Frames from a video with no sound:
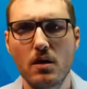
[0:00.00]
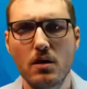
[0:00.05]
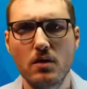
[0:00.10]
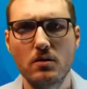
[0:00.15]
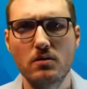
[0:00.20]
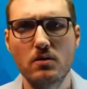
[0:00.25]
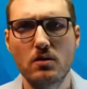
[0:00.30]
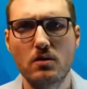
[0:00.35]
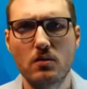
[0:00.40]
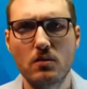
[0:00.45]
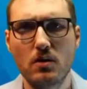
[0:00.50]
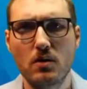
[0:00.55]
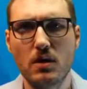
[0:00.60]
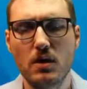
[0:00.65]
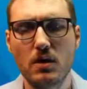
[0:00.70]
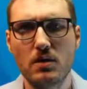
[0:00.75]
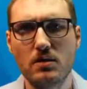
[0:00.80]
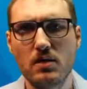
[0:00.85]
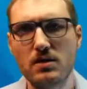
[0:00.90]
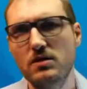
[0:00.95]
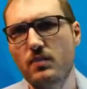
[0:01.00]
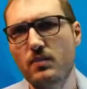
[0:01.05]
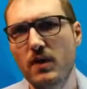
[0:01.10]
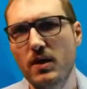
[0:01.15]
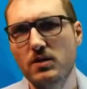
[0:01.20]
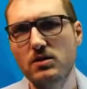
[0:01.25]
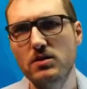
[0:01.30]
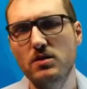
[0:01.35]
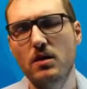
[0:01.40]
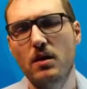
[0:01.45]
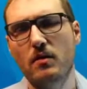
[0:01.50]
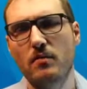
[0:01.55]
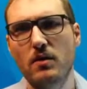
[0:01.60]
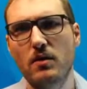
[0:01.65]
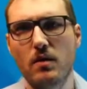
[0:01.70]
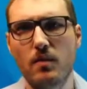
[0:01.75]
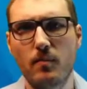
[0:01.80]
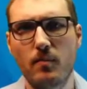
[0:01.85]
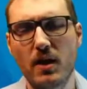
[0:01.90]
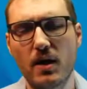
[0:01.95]
So in anticipation of
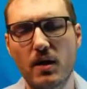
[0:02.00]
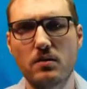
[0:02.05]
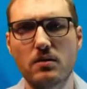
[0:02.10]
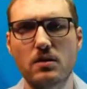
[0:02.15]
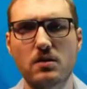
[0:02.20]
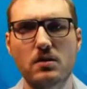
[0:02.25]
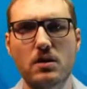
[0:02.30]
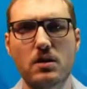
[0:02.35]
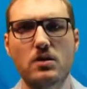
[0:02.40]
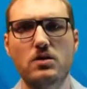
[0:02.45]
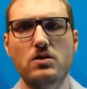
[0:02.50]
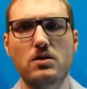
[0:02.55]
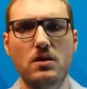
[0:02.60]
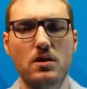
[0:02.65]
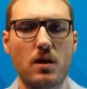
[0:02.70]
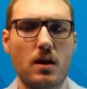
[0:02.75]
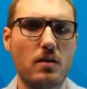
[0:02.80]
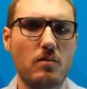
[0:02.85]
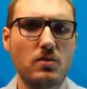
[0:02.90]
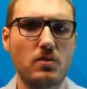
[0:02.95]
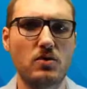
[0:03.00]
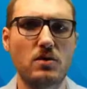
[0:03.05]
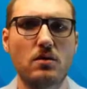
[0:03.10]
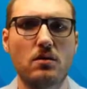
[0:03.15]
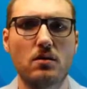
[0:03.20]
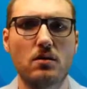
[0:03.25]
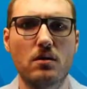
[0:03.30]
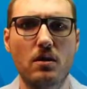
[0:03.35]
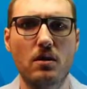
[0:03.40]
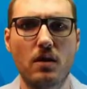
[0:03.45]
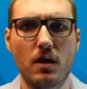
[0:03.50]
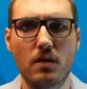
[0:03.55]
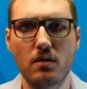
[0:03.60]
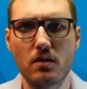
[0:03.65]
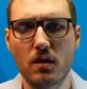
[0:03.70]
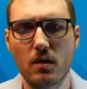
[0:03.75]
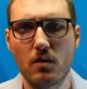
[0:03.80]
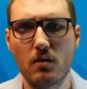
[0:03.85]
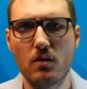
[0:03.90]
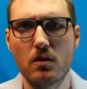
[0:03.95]
the panel discussion on machine learning, I
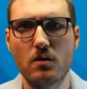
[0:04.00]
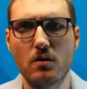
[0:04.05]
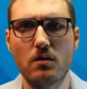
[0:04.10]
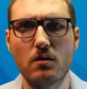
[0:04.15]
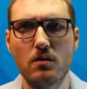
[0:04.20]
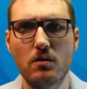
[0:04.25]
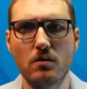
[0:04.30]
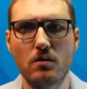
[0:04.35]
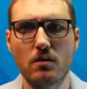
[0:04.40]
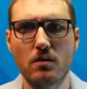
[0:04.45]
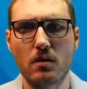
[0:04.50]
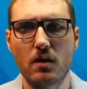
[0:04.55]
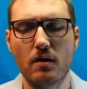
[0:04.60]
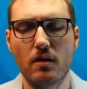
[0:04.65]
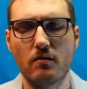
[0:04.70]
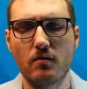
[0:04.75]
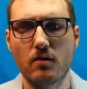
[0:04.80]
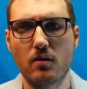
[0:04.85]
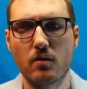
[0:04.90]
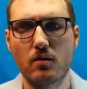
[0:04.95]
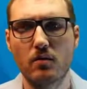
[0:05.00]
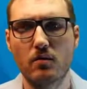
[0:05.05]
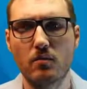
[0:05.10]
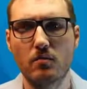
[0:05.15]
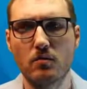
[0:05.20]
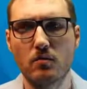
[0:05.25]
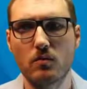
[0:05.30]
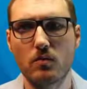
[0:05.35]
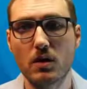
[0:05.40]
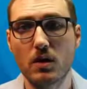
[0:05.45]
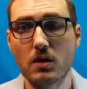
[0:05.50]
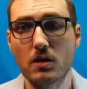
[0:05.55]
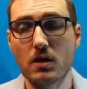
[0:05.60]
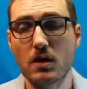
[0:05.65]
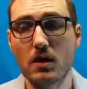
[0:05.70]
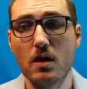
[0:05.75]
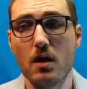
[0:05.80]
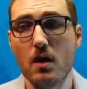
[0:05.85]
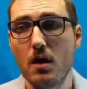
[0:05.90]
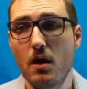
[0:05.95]
thought I would cover
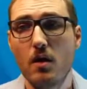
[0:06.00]
quickly